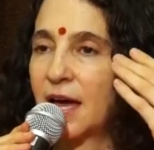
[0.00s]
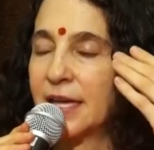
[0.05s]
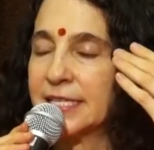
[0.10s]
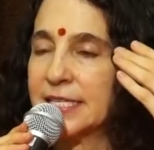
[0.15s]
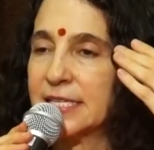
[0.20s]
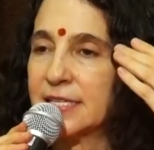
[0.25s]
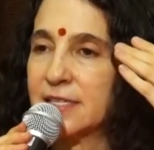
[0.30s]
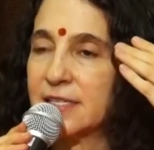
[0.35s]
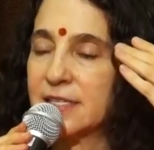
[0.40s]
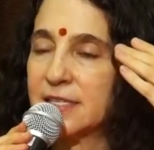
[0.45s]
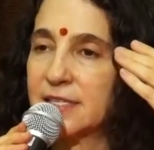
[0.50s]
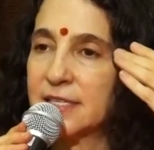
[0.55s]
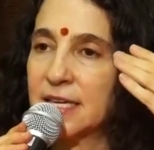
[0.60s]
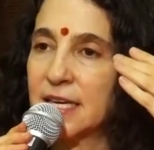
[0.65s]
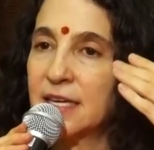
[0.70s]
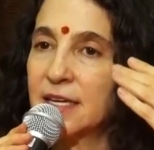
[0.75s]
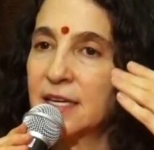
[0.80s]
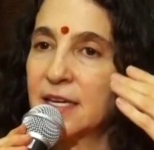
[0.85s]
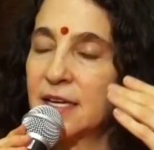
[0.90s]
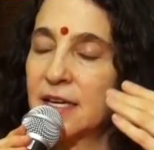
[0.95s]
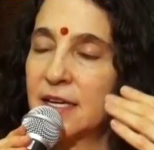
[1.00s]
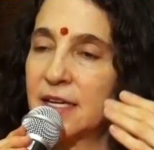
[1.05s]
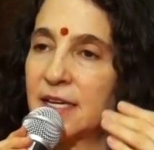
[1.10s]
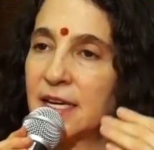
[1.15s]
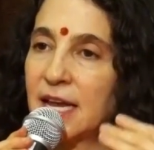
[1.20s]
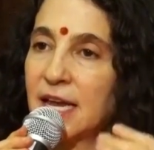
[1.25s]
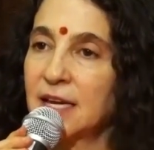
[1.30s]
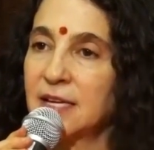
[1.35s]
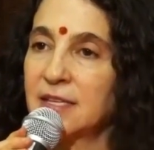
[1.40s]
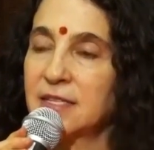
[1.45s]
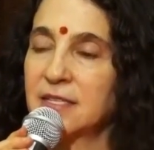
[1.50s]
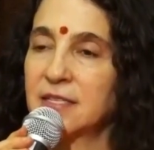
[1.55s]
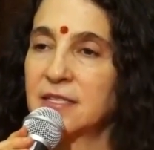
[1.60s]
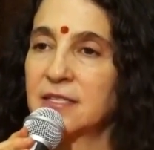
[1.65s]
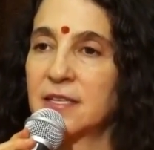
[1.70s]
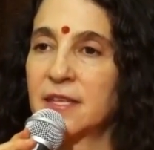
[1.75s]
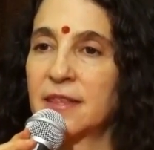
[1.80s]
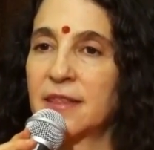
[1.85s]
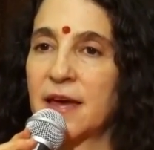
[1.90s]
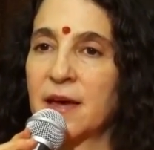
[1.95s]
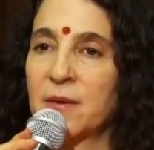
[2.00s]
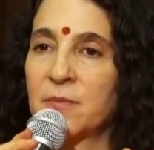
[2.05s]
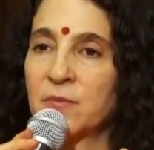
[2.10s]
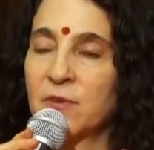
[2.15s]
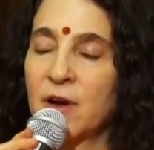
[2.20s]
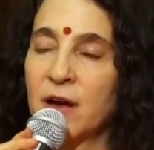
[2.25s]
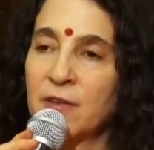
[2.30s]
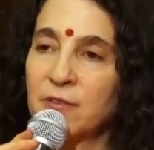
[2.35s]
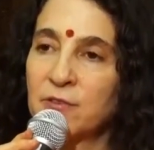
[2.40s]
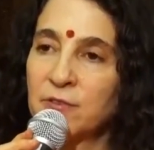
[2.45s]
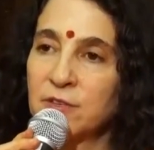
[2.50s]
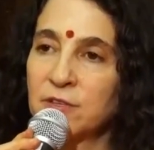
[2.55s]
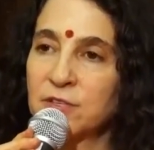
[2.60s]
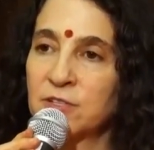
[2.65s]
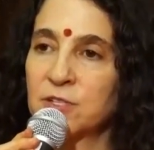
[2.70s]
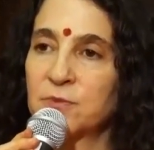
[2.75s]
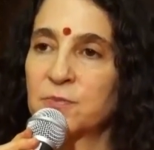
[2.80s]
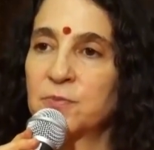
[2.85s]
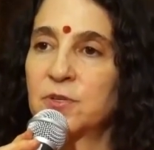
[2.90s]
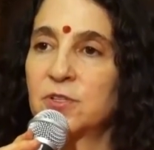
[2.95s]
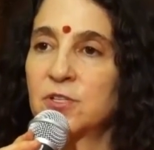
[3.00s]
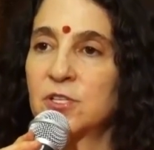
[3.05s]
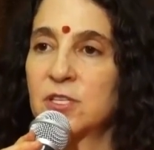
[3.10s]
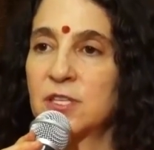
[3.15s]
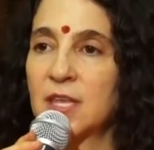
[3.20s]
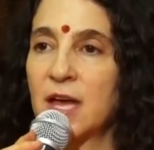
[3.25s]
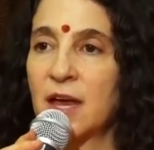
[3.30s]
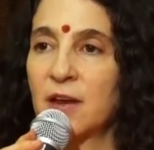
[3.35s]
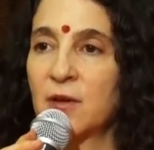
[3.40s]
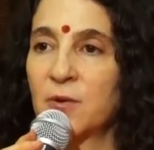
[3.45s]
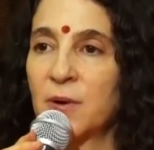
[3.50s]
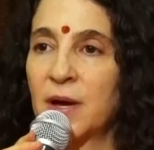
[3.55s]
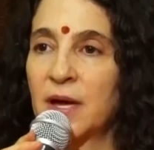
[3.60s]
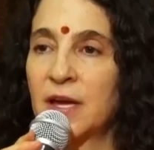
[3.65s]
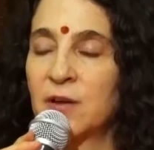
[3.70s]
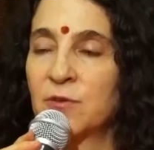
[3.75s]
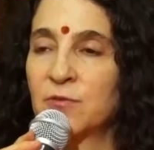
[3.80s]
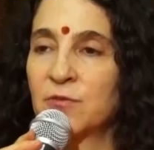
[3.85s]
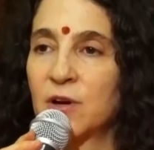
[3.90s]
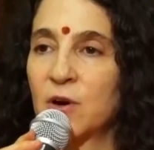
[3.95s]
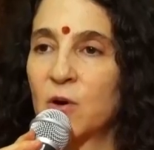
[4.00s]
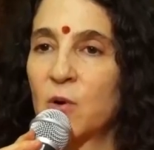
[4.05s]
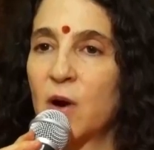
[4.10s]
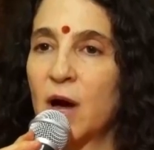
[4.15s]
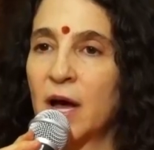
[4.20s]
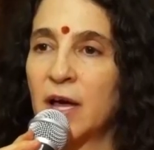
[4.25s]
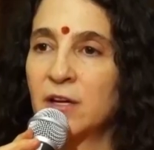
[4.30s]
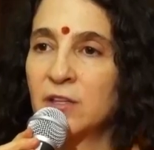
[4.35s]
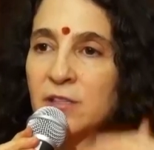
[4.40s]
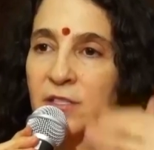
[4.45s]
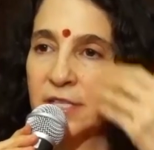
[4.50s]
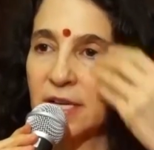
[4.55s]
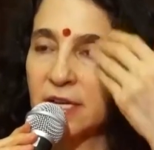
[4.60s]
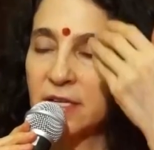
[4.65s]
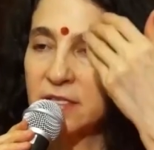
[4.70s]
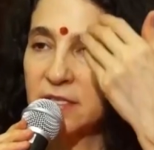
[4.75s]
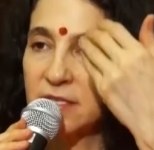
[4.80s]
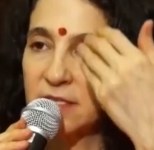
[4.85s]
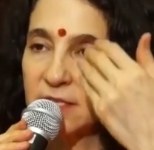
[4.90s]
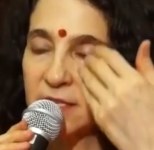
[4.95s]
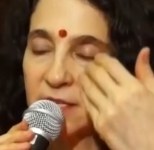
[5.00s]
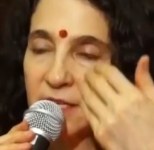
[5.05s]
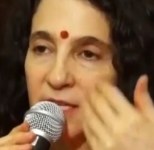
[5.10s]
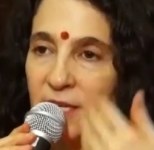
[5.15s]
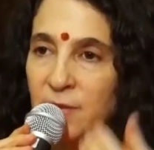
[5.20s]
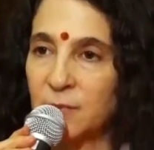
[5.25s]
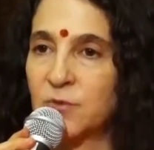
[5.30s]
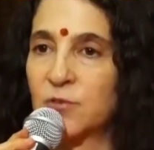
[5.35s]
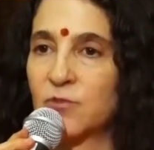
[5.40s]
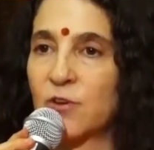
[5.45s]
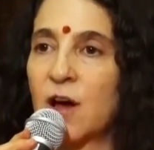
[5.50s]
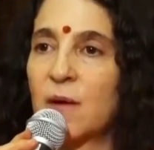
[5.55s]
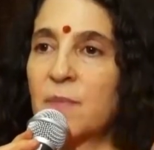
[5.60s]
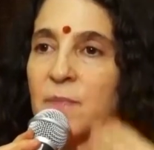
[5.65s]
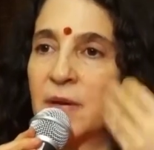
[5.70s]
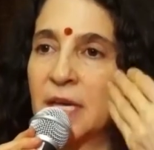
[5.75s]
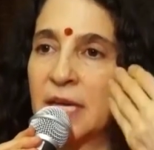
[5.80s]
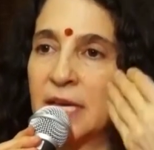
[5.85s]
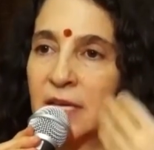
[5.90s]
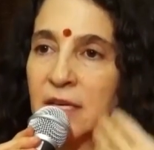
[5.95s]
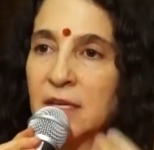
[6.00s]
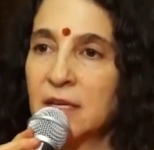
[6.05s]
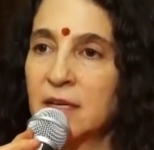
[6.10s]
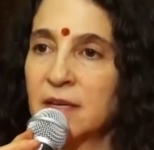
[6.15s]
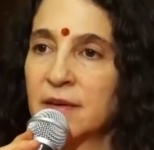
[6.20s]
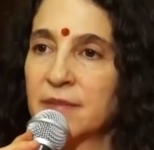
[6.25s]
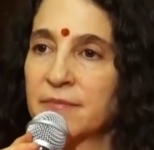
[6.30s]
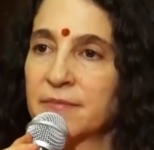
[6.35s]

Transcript: And to stay connected to them rather than to push that away requires us to keep dropping in,